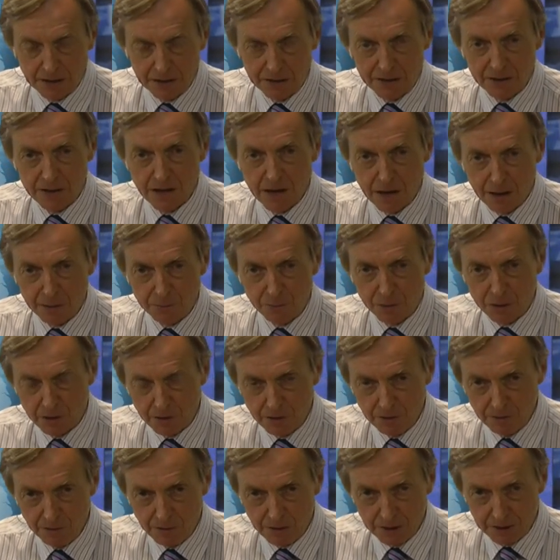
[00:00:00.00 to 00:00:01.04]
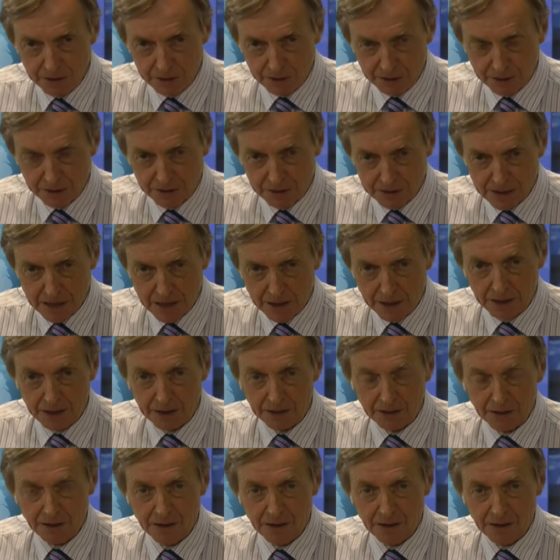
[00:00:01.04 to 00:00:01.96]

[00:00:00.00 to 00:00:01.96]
It's absolutely satanic.